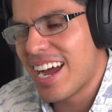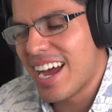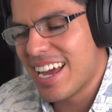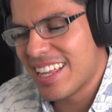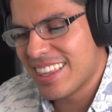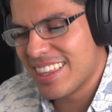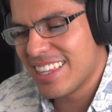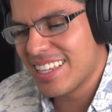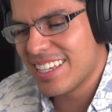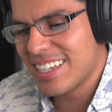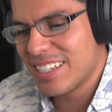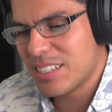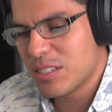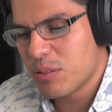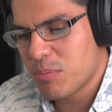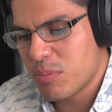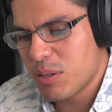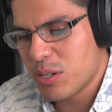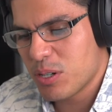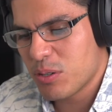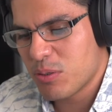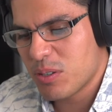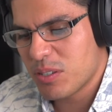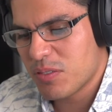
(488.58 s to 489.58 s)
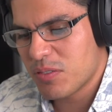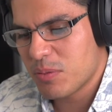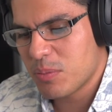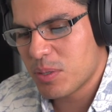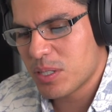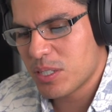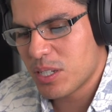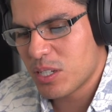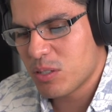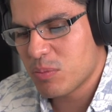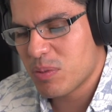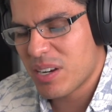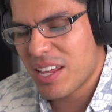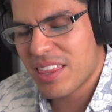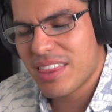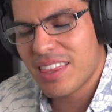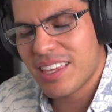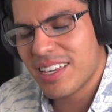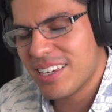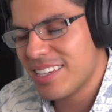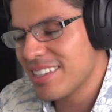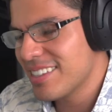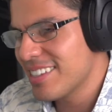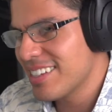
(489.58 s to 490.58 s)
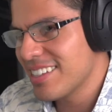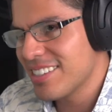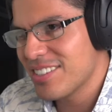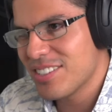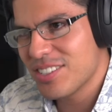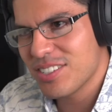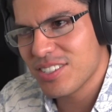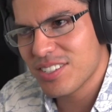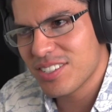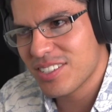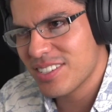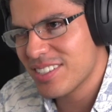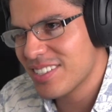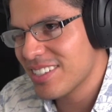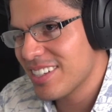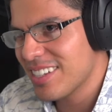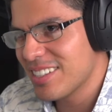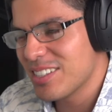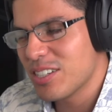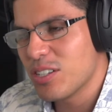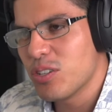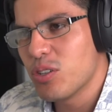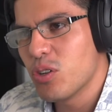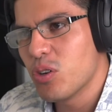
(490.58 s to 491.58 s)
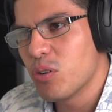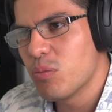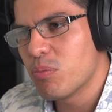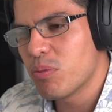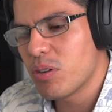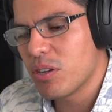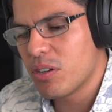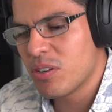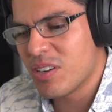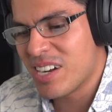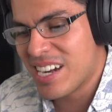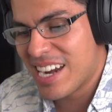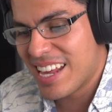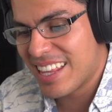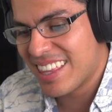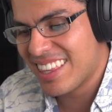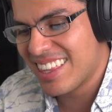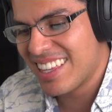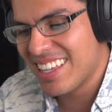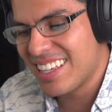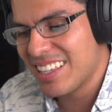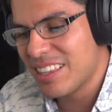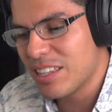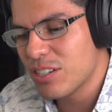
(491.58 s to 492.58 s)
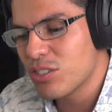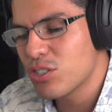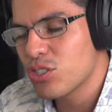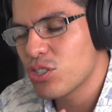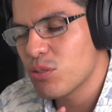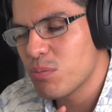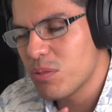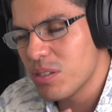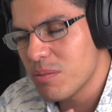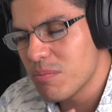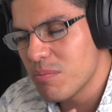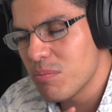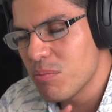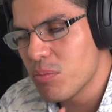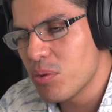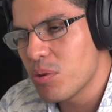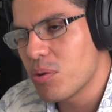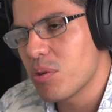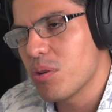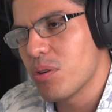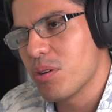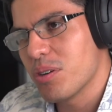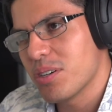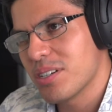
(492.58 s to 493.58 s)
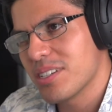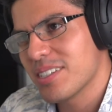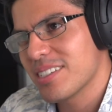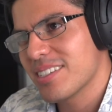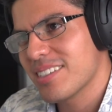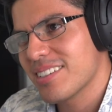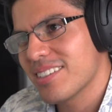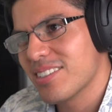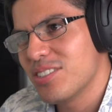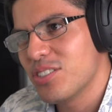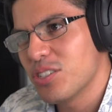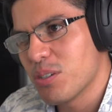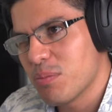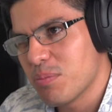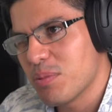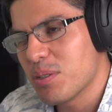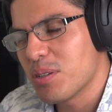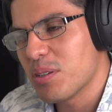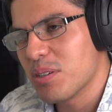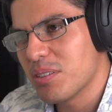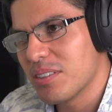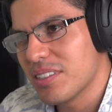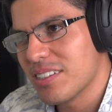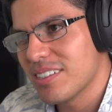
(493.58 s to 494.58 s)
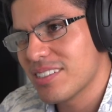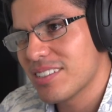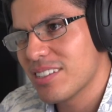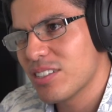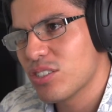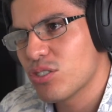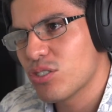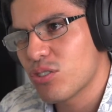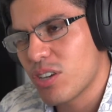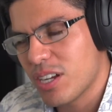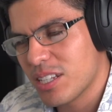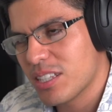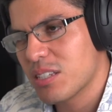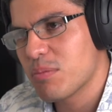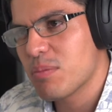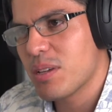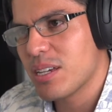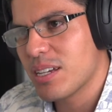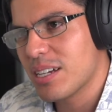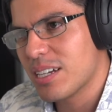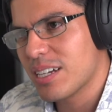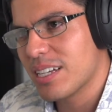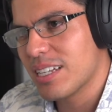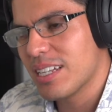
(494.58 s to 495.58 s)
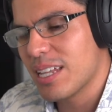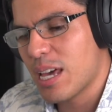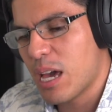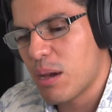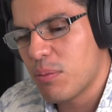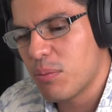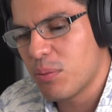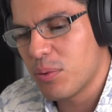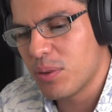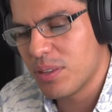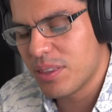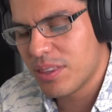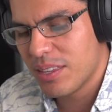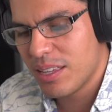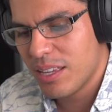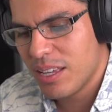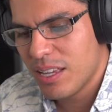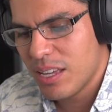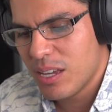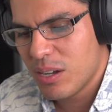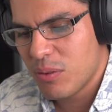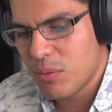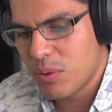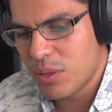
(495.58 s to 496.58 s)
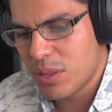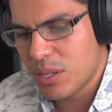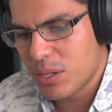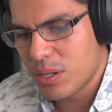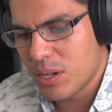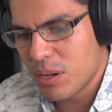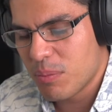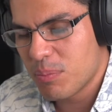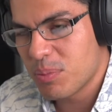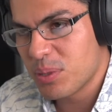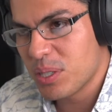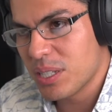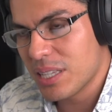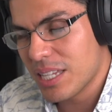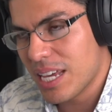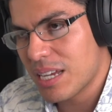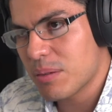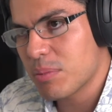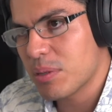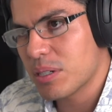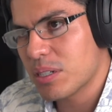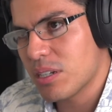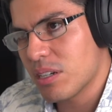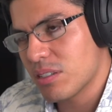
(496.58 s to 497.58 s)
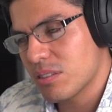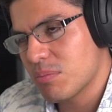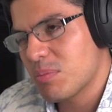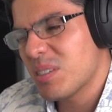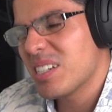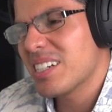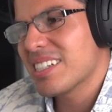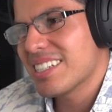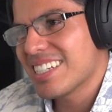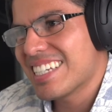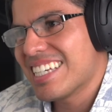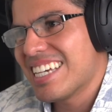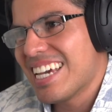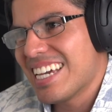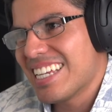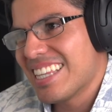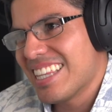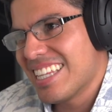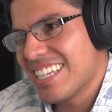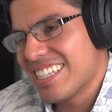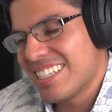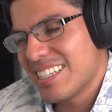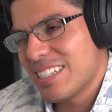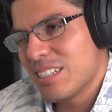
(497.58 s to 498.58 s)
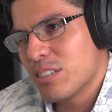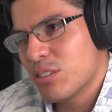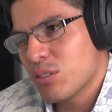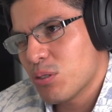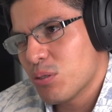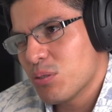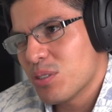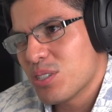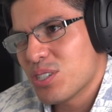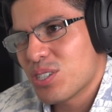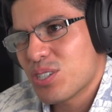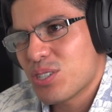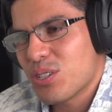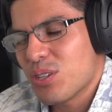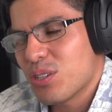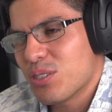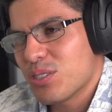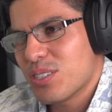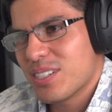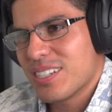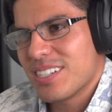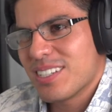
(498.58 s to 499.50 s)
I think it's a bigger risk for McDonald's, but I think it's a no-brainer, and I think there should be more artists jumping on this, trying to make a collab with a company like McDonald's because again, it's so nostalgic.